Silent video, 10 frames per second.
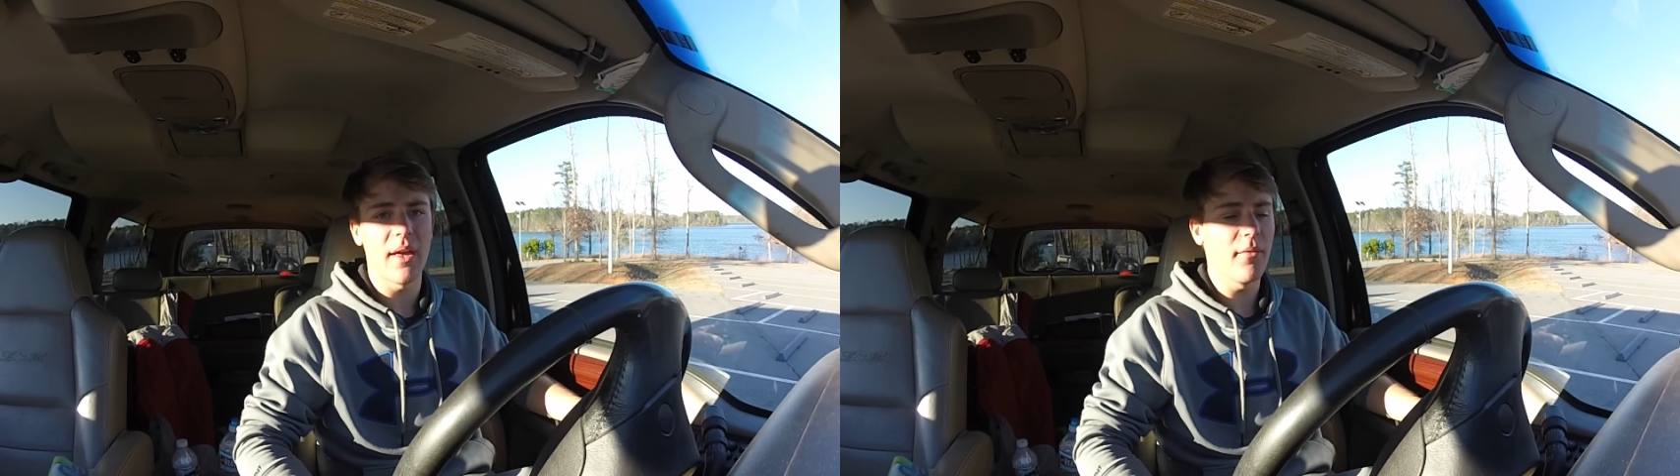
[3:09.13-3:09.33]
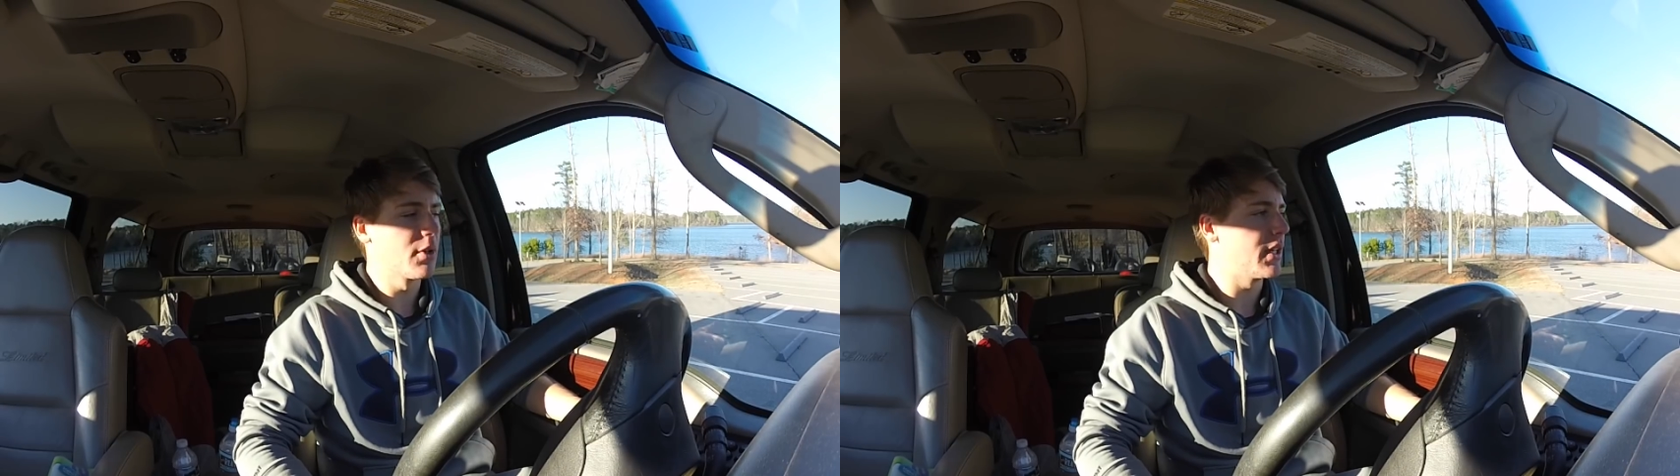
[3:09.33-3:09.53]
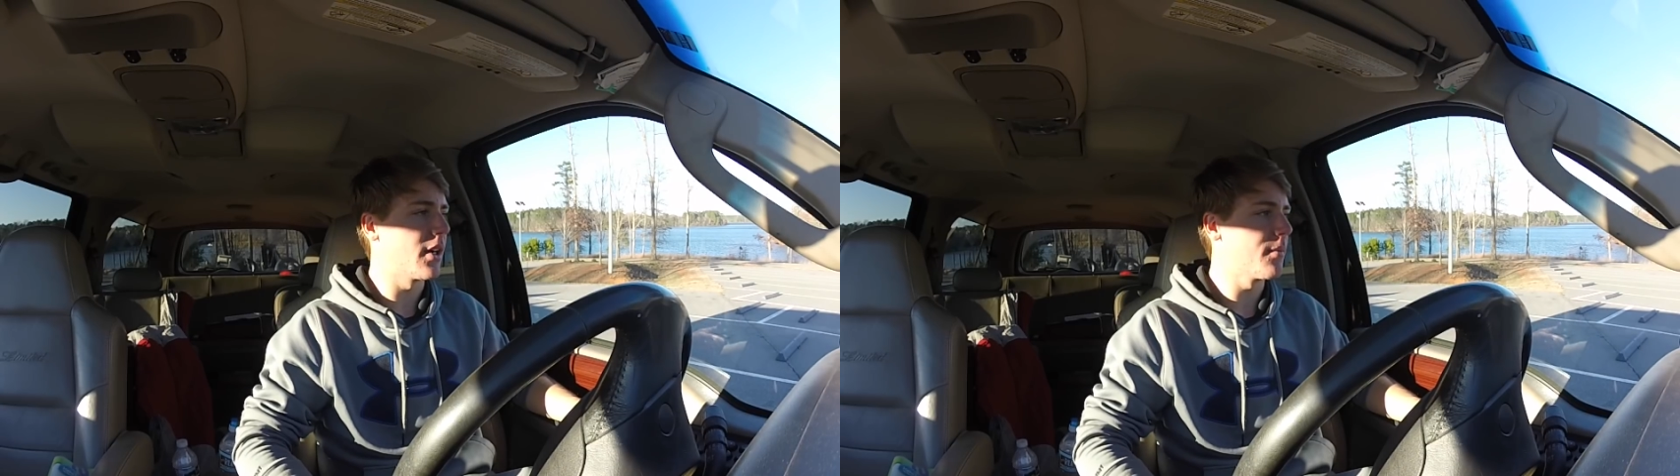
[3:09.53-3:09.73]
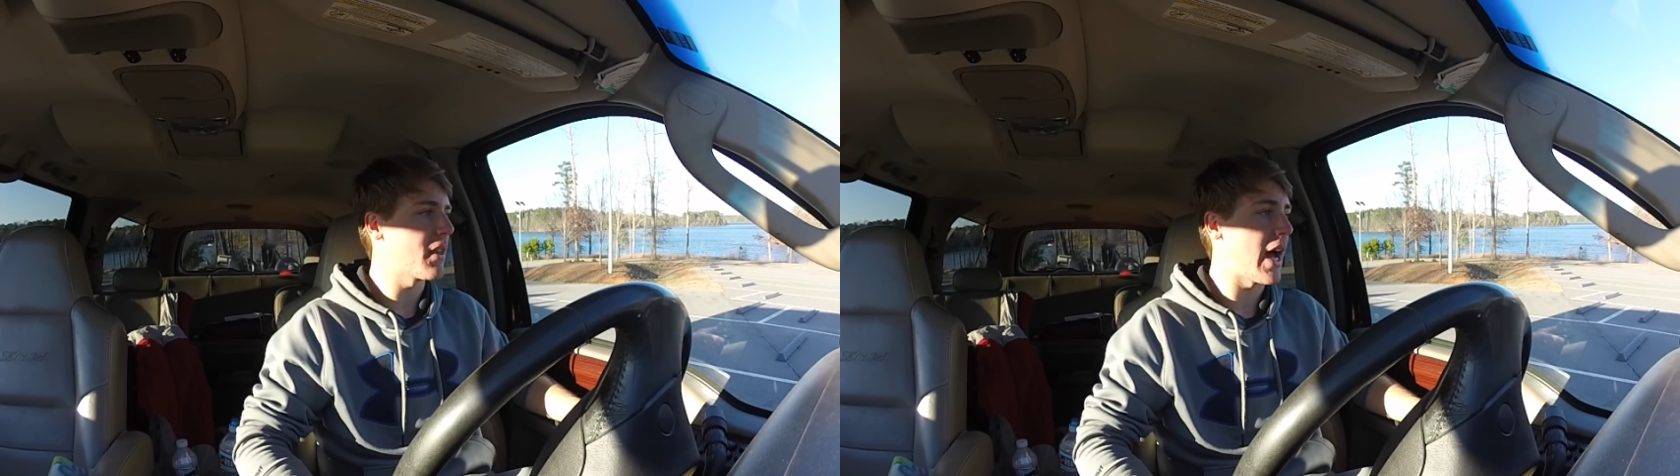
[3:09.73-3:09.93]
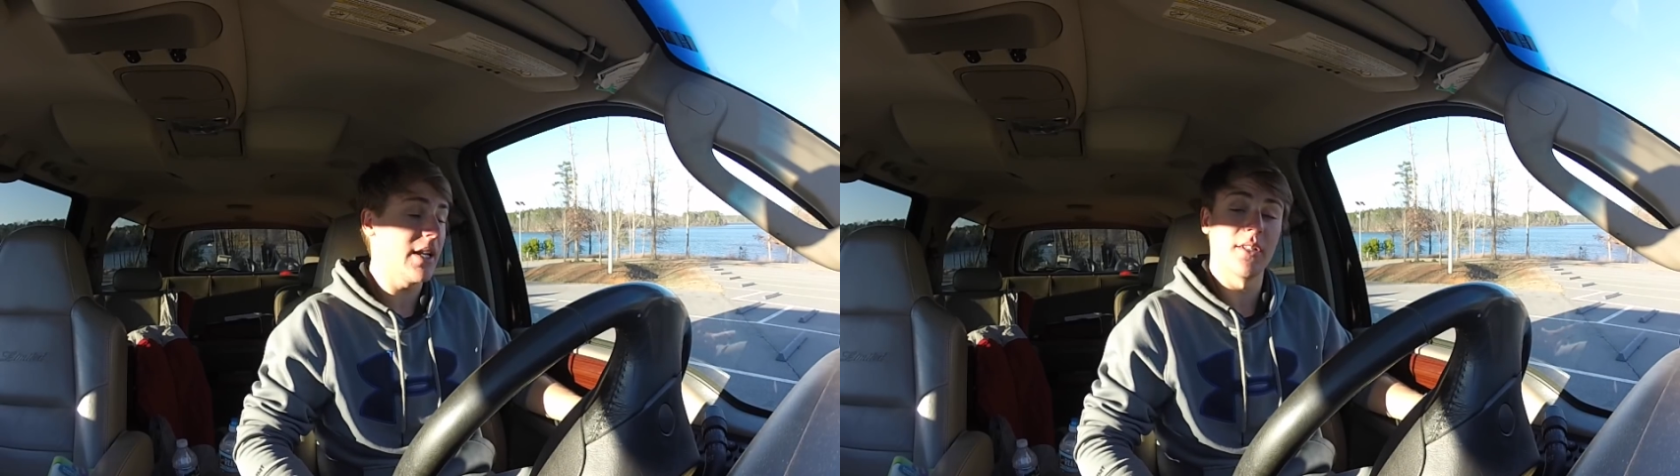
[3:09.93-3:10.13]
every year.
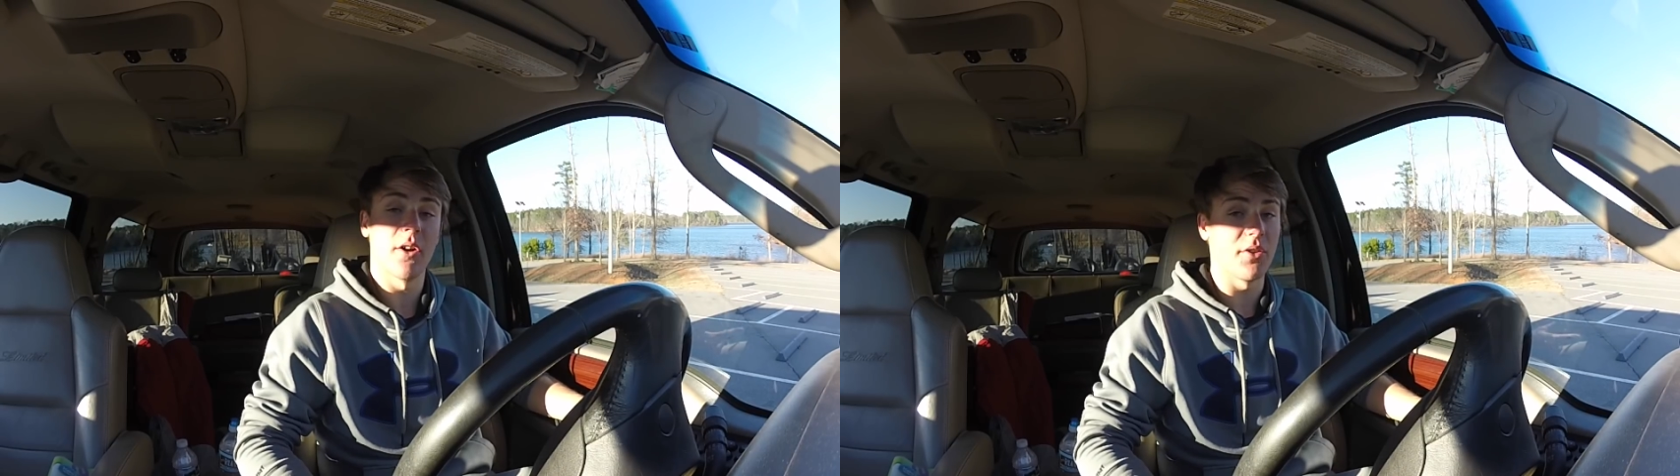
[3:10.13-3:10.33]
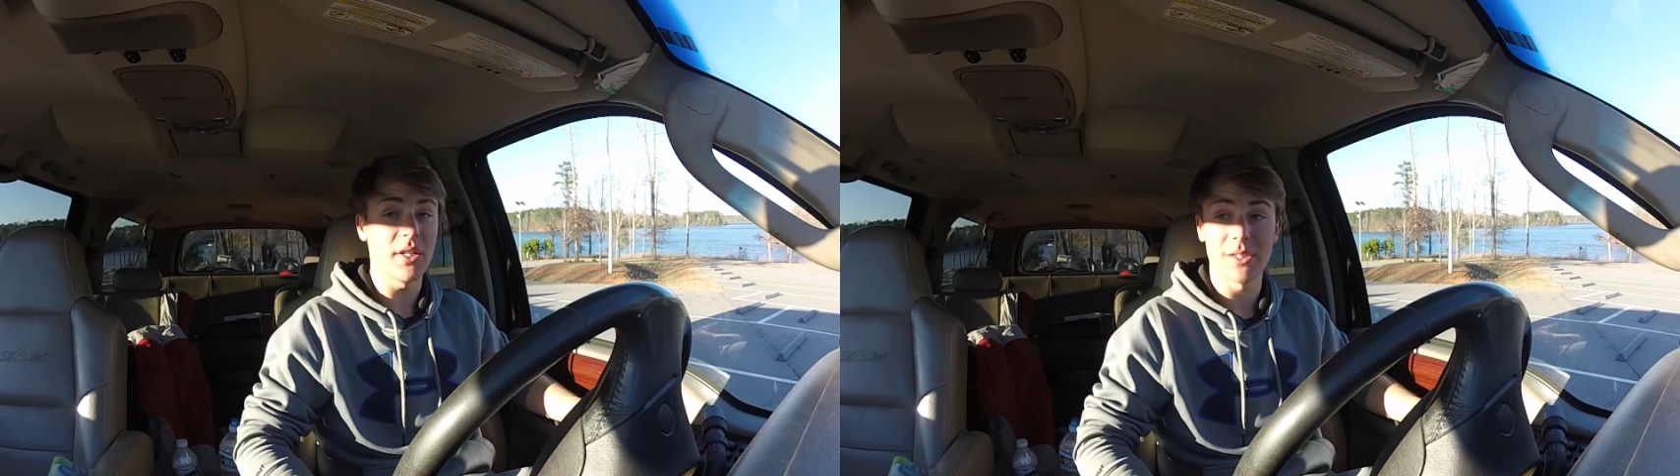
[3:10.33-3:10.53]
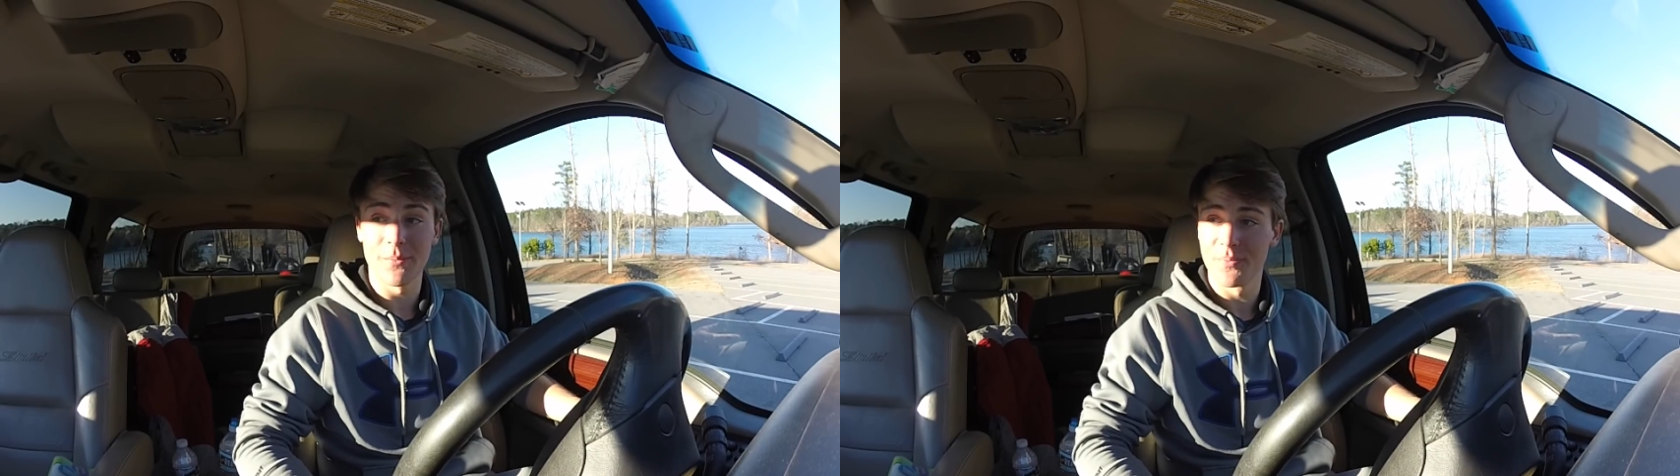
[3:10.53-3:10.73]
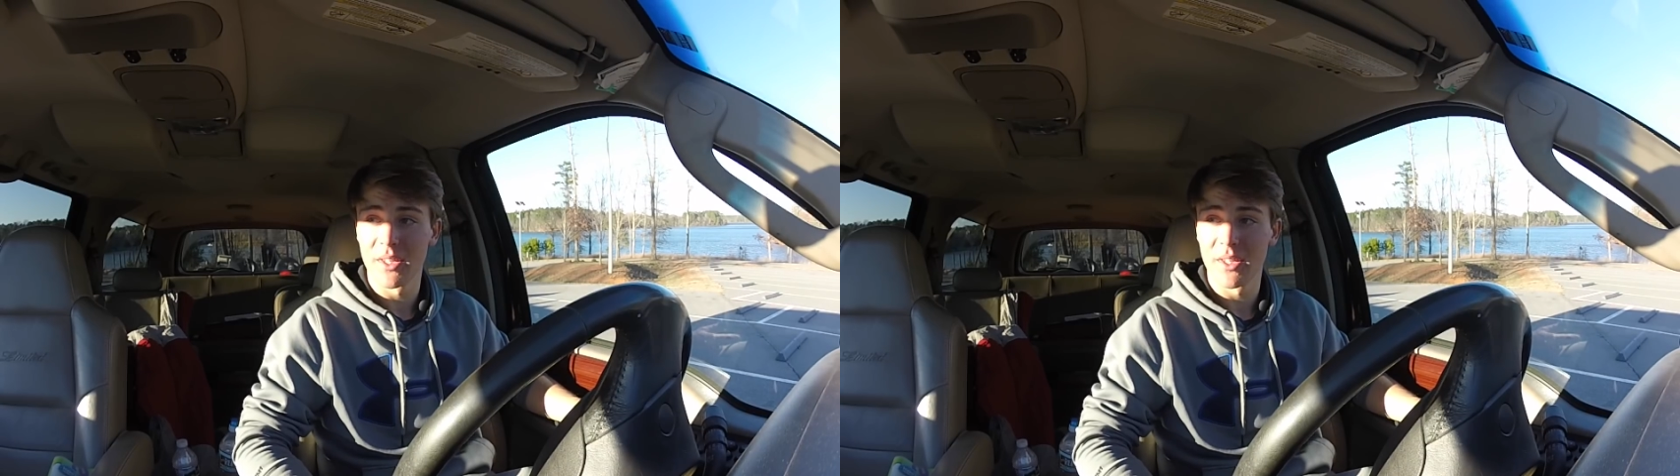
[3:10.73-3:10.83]
I didn't know this.